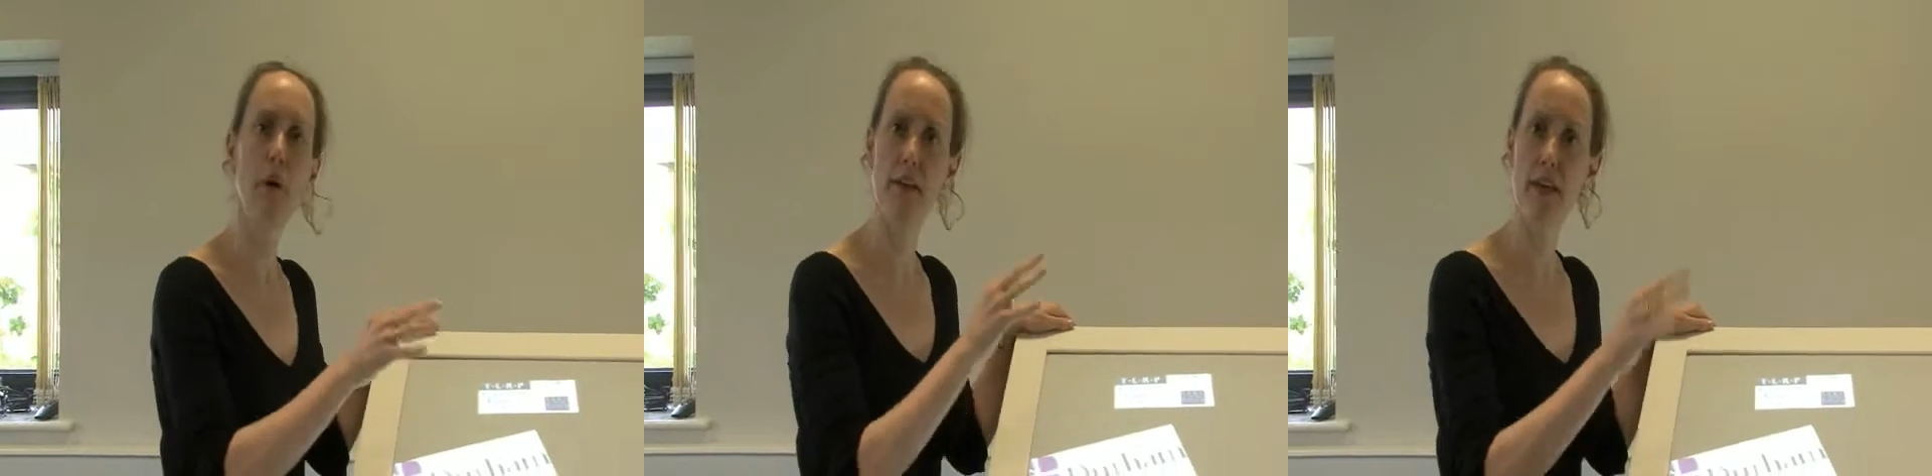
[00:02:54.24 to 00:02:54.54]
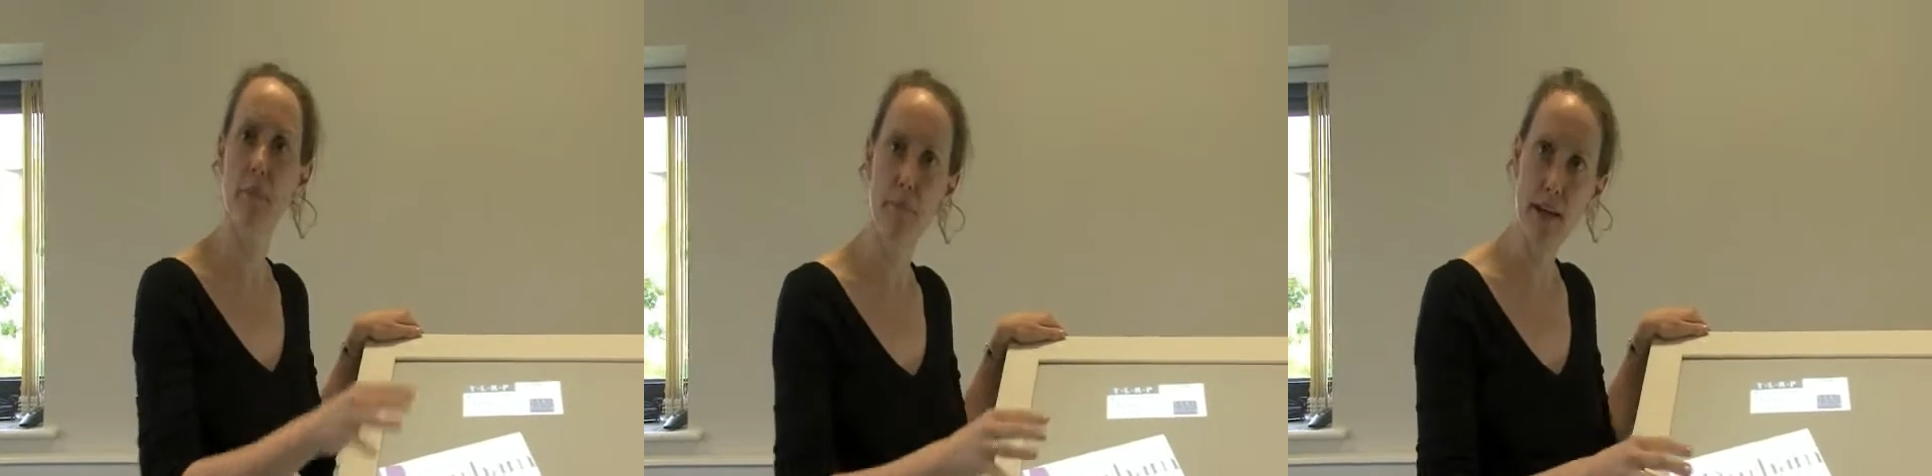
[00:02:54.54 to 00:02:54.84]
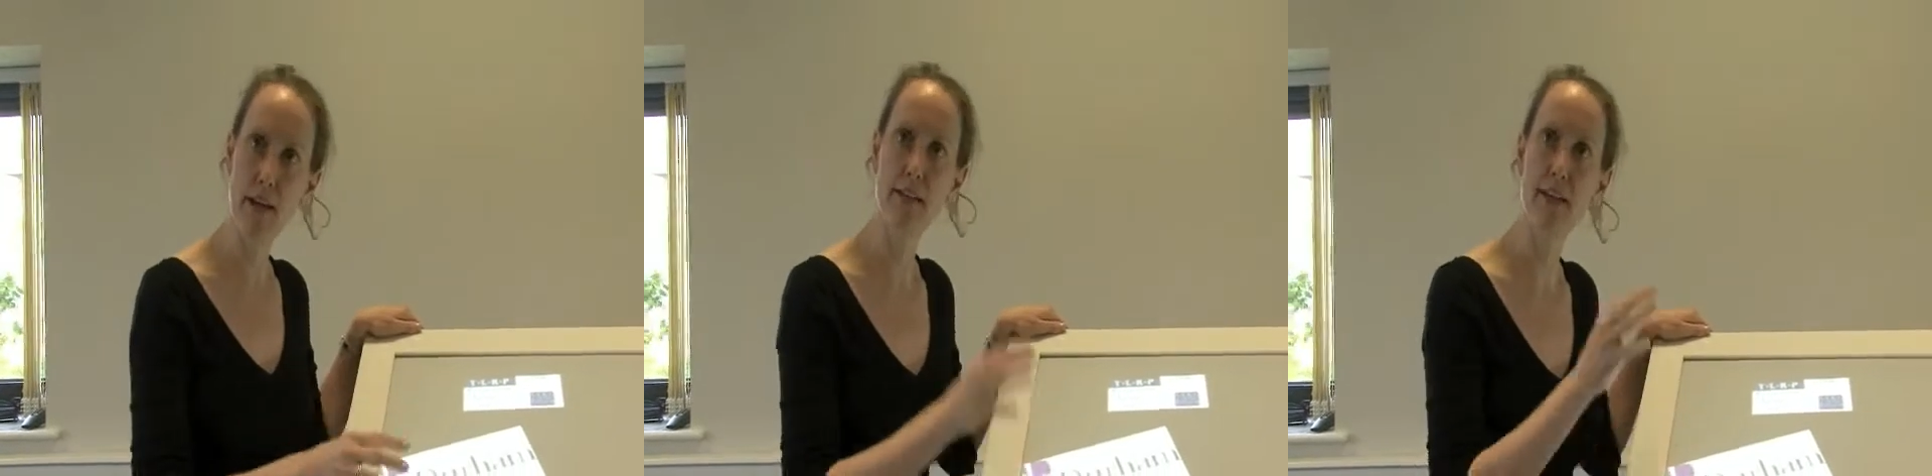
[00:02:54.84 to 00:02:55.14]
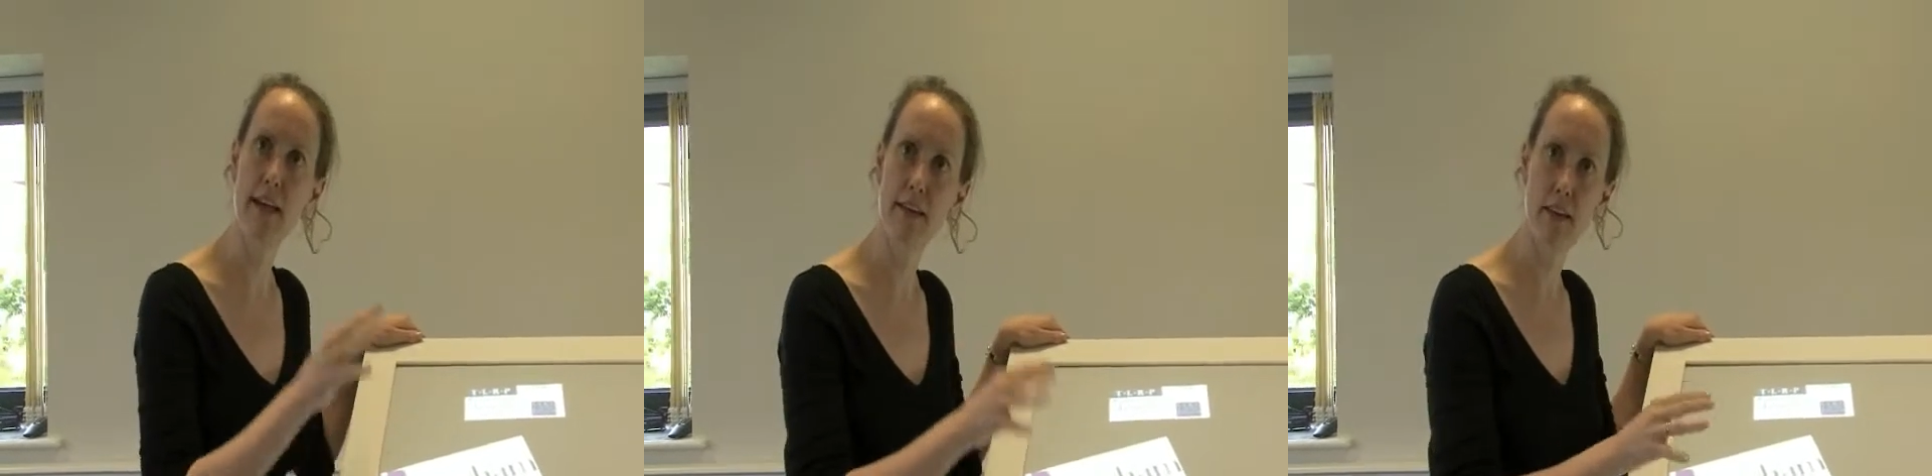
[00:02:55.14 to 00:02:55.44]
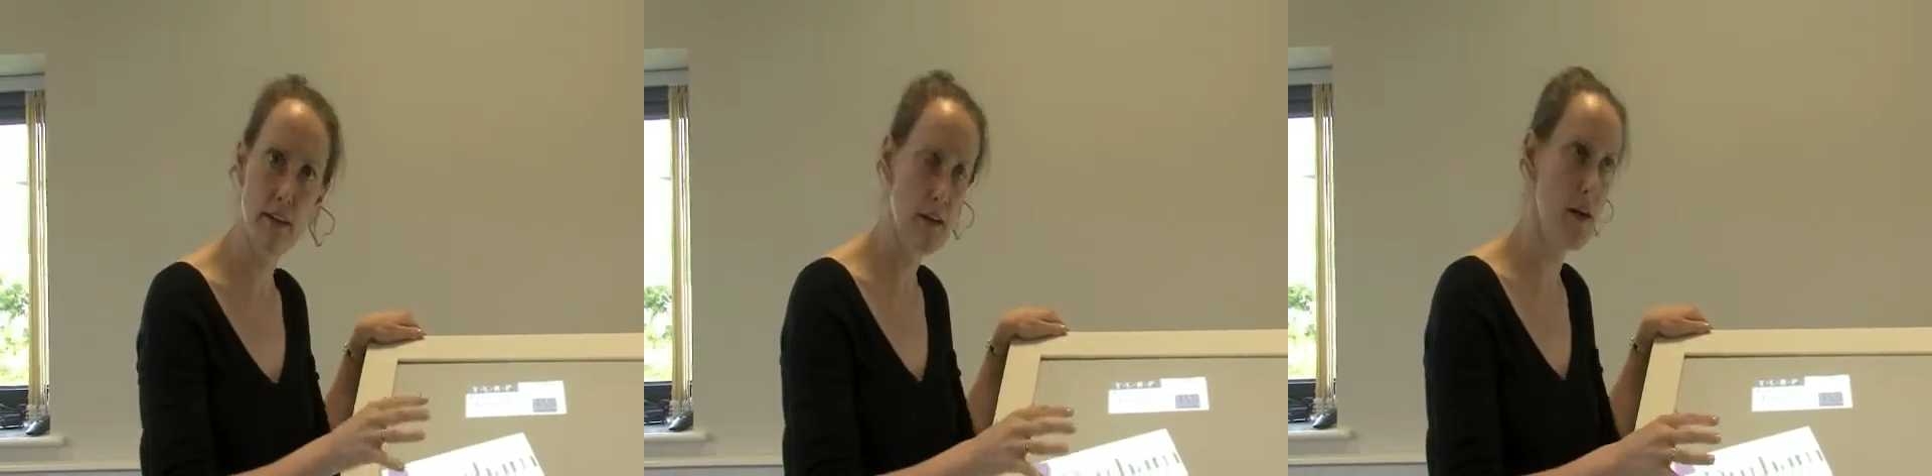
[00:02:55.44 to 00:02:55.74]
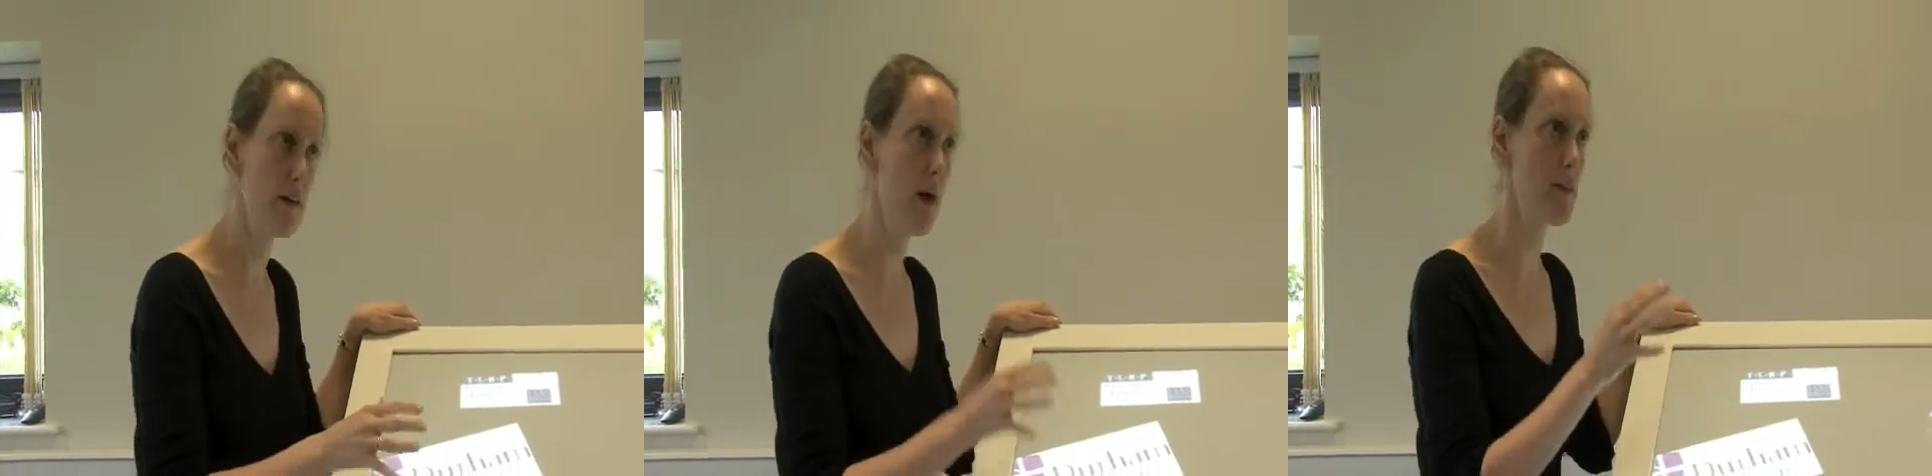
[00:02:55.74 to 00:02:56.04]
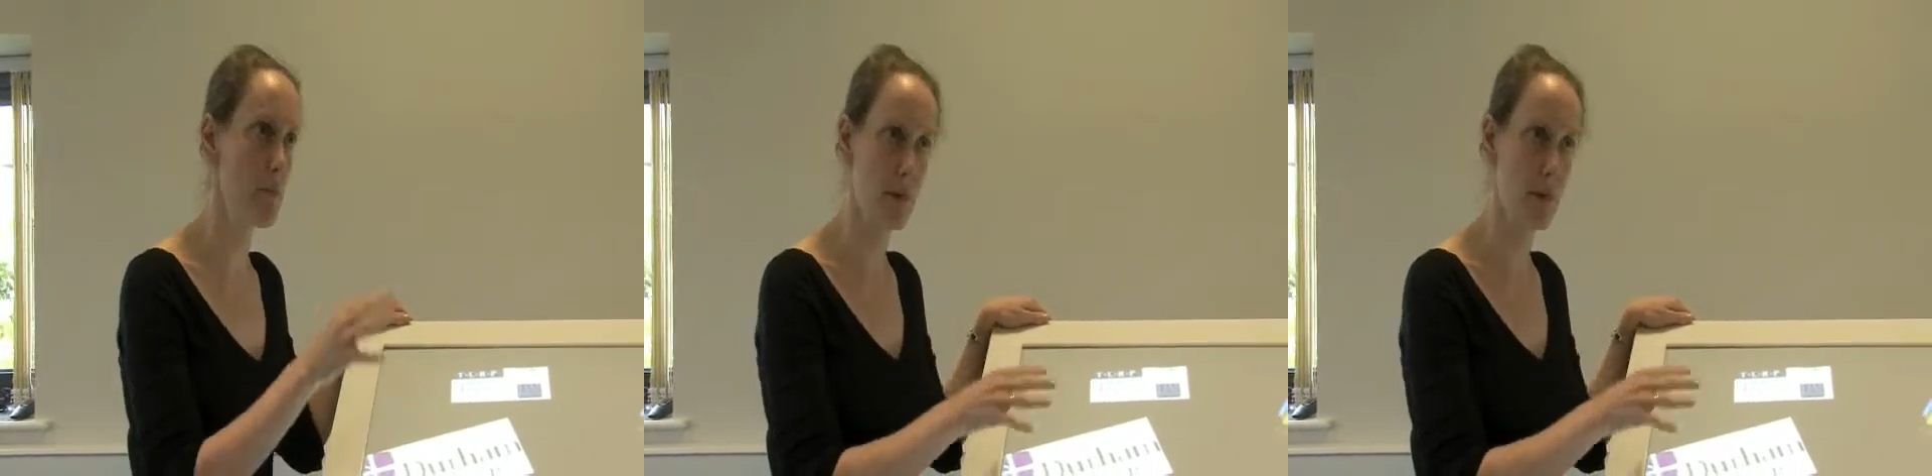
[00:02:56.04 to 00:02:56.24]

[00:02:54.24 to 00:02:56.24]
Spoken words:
by the ability and the